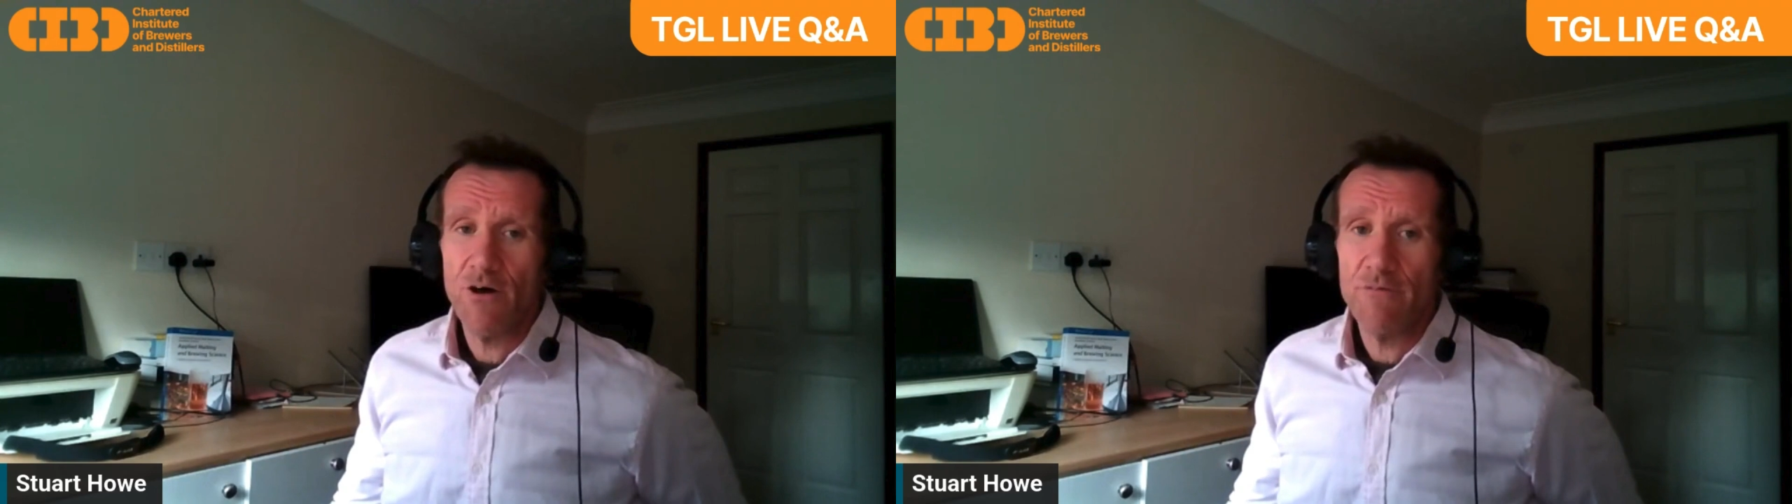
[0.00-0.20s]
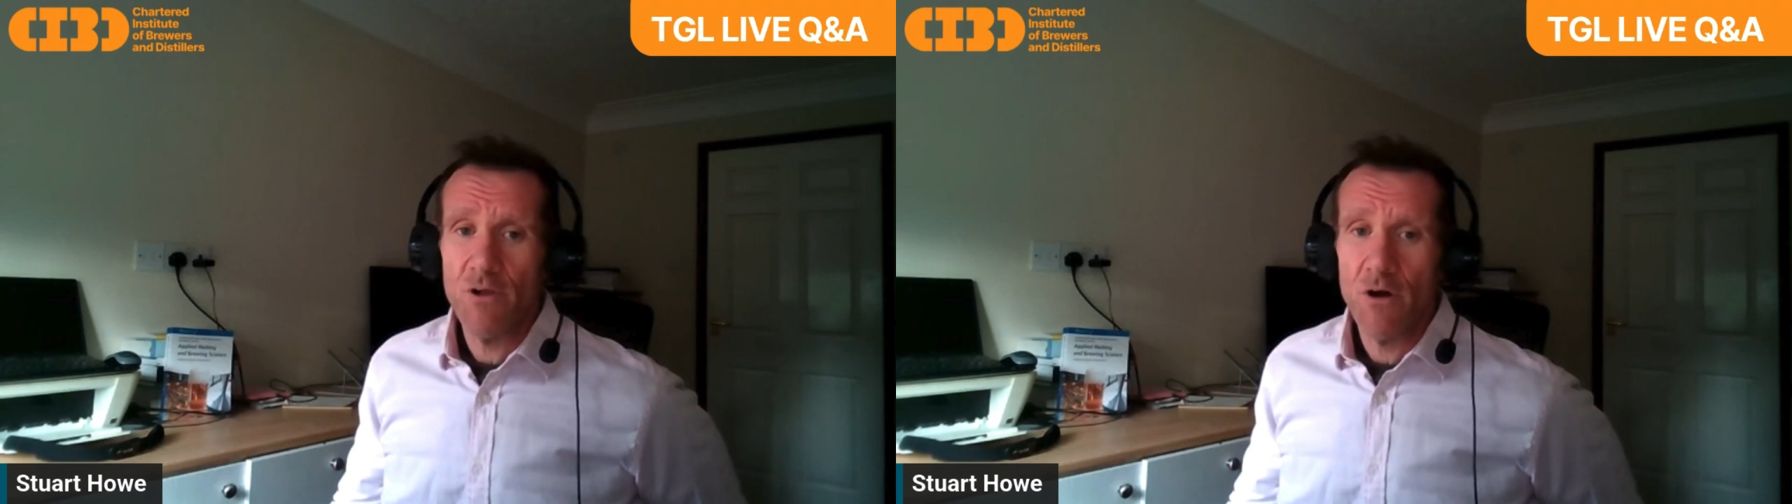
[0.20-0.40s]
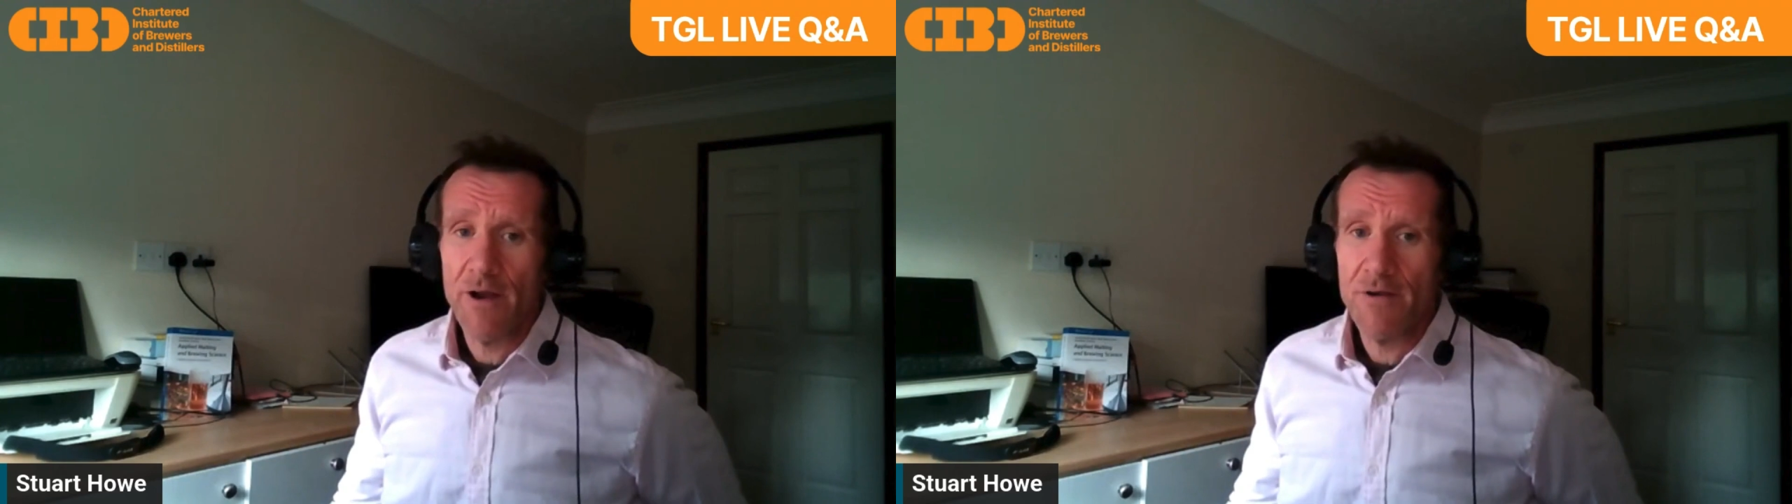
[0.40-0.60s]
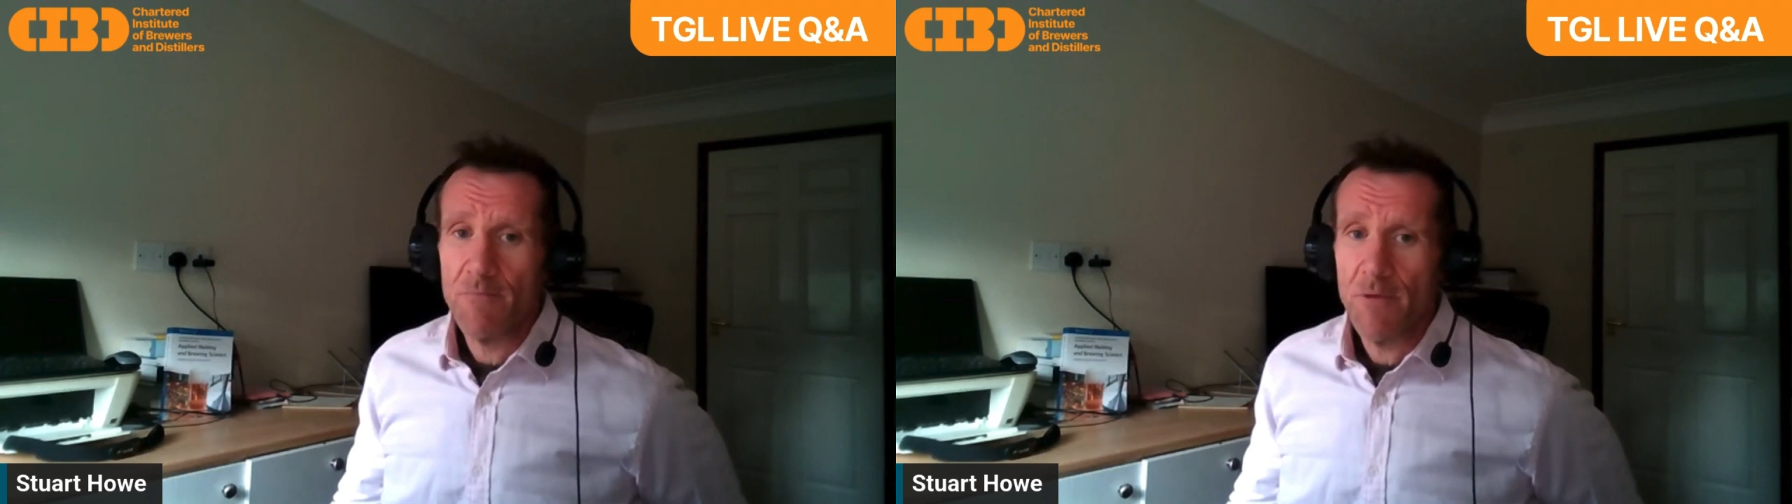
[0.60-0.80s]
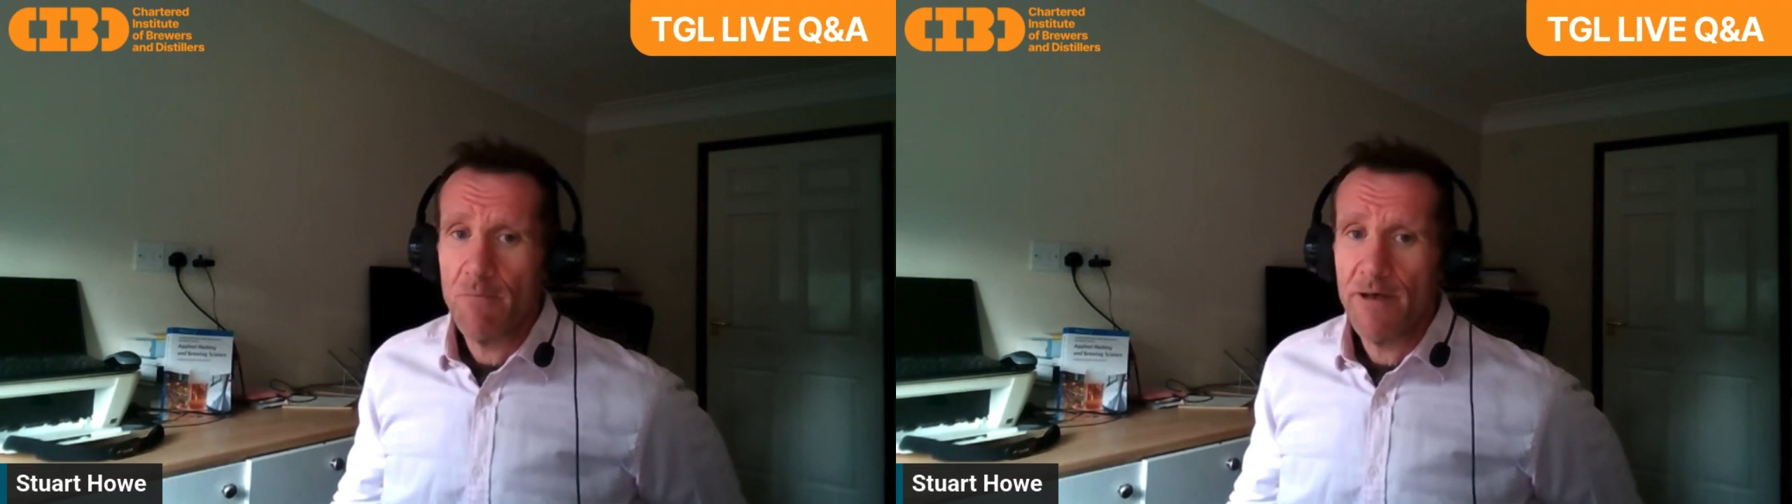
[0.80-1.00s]
offline
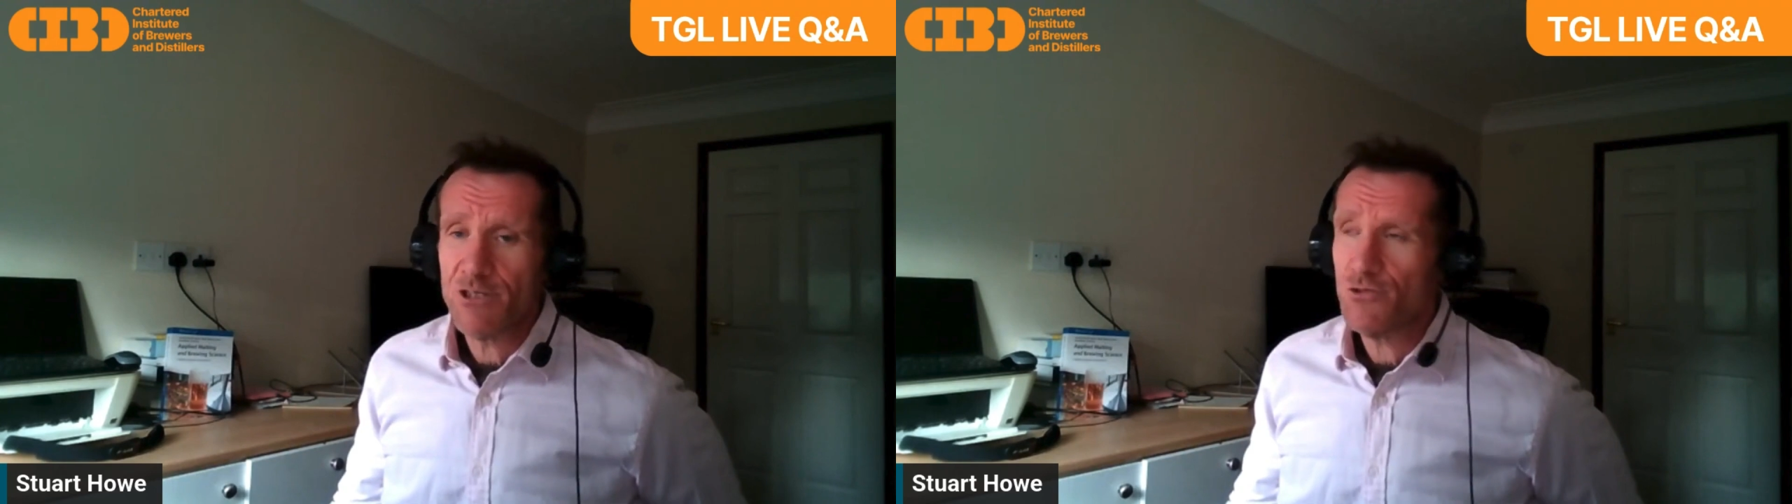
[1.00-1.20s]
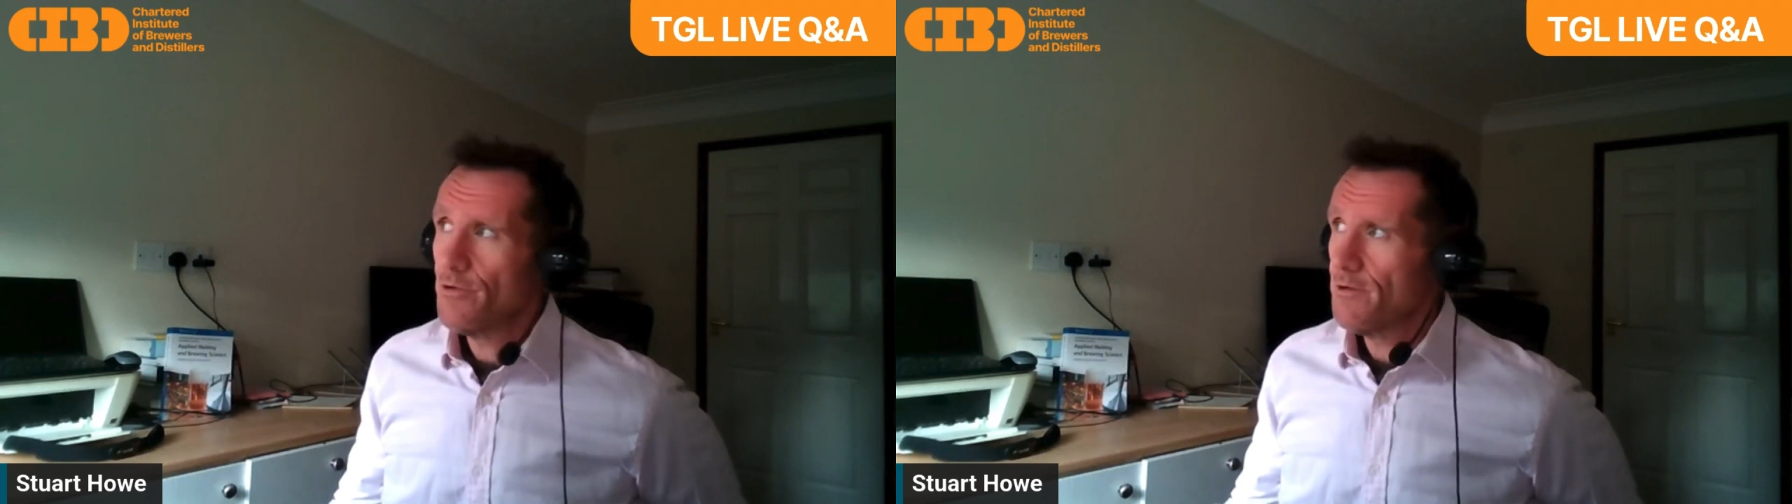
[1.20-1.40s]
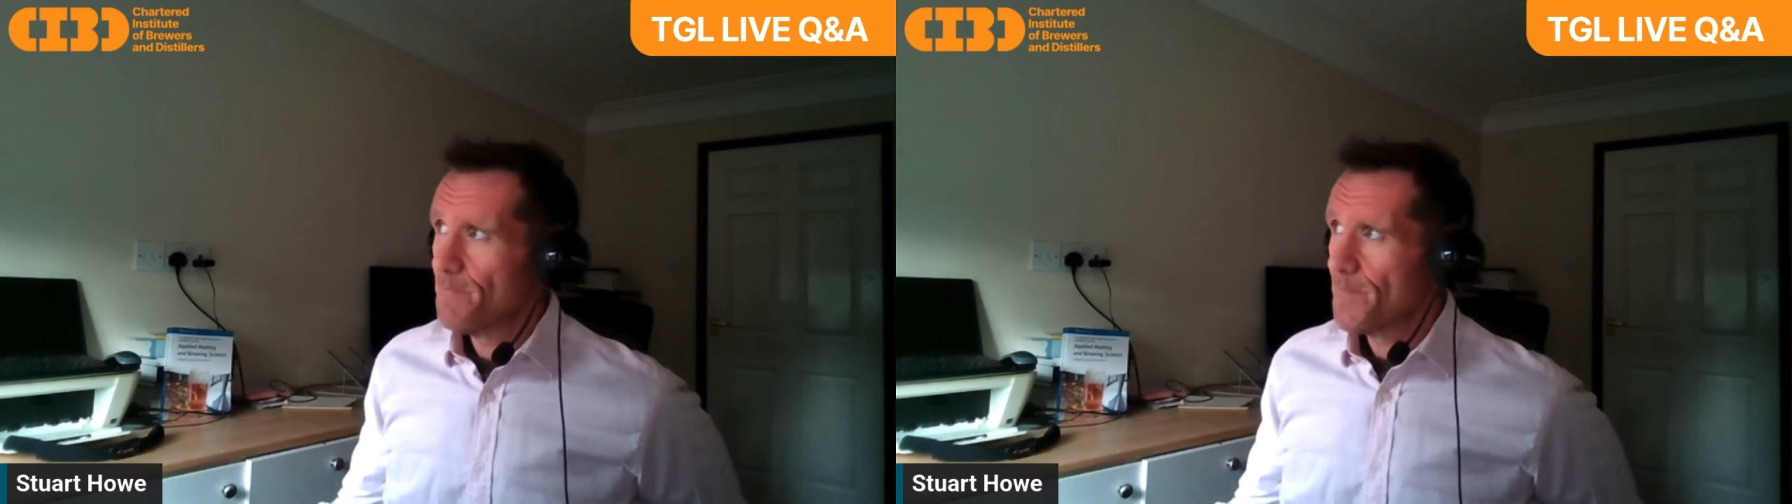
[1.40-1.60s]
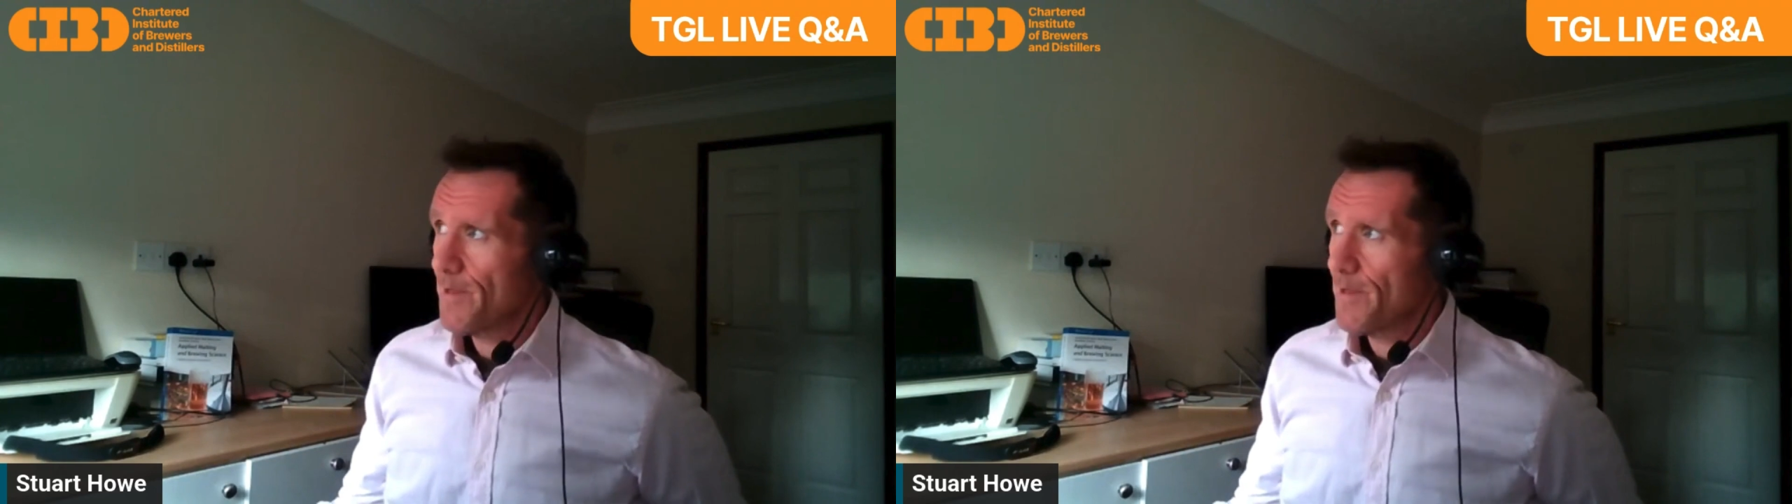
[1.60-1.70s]
and make sure that